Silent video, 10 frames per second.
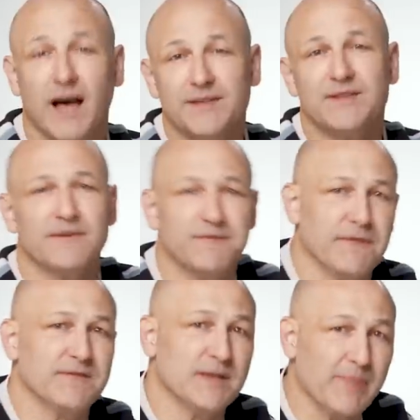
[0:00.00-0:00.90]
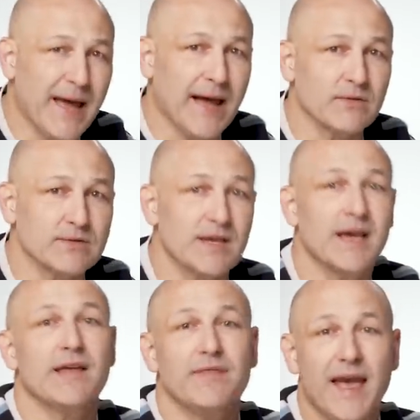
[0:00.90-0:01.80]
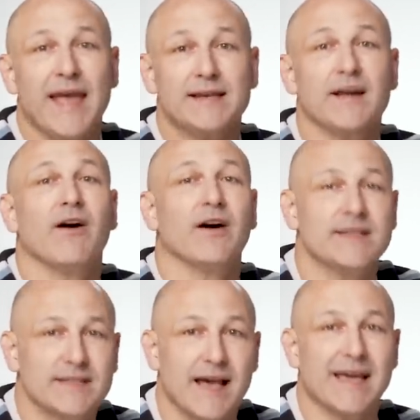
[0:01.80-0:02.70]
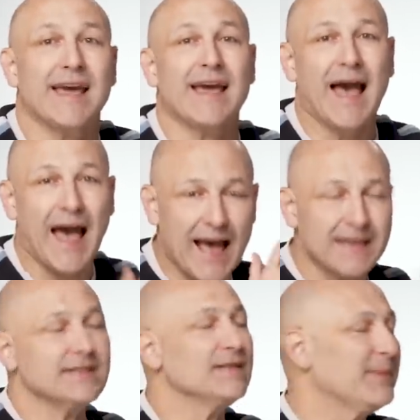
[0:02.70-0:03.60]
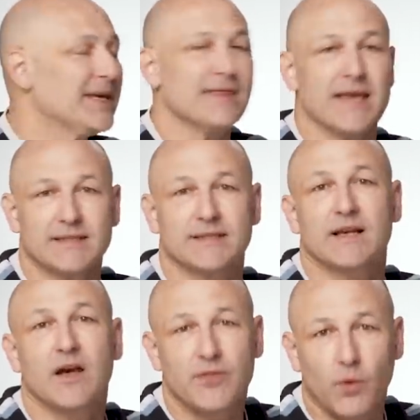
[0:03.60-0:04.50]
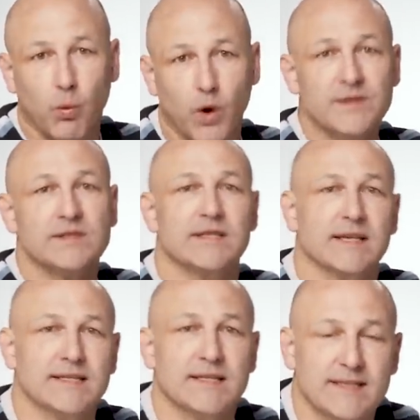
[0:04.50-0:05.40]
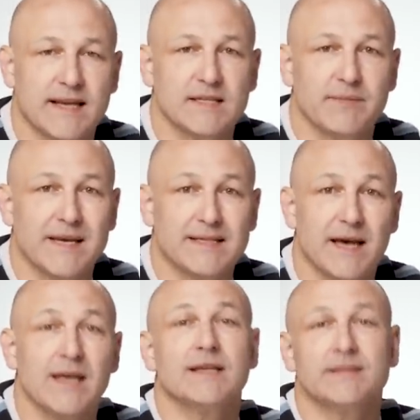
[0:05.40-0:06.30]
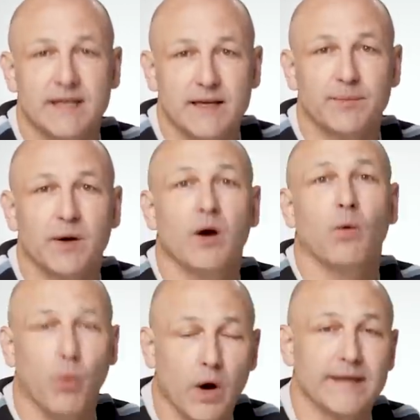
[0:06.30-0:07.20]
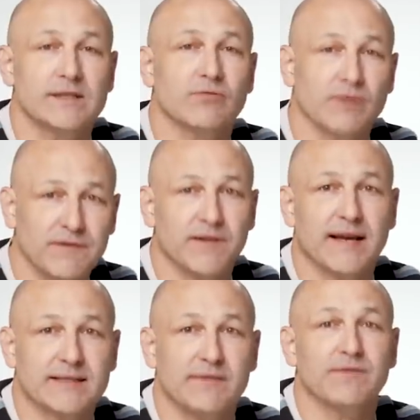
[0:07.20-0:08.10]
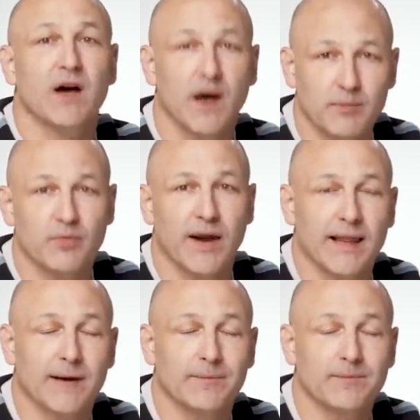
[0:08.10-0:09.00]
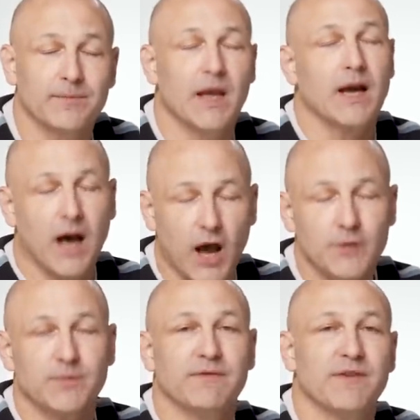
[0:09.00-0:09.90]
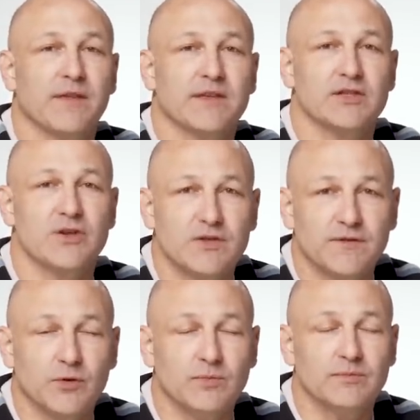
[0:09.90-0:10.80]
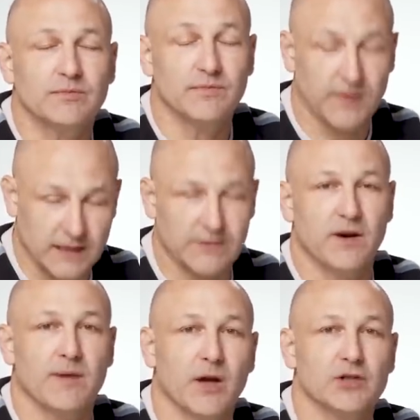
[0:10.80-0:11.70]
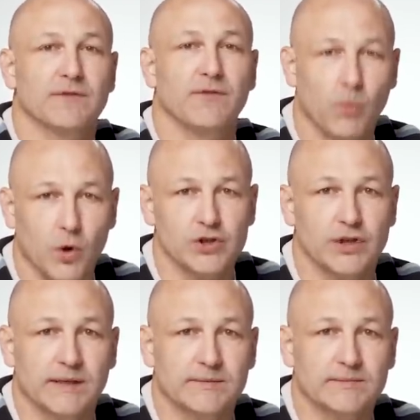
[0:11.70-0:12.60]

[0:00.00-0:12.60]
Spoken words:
under £50, then I'd say it has to be this, the 160 centimeter deep white reflective umbrella. I hope you found this useful. Thanks very much for watching.